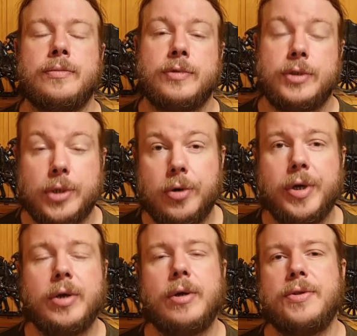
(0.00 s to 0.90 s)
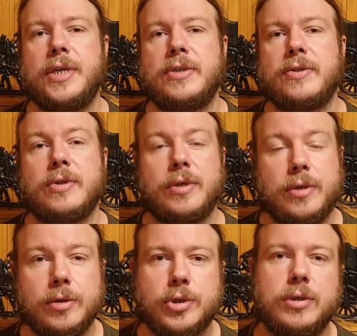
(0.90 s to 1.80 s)
During all this,
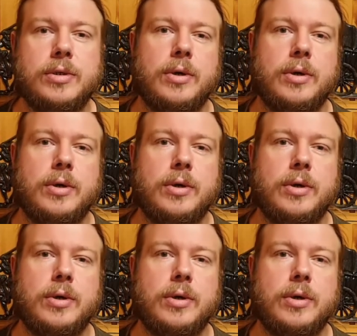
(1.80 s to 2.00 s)
you should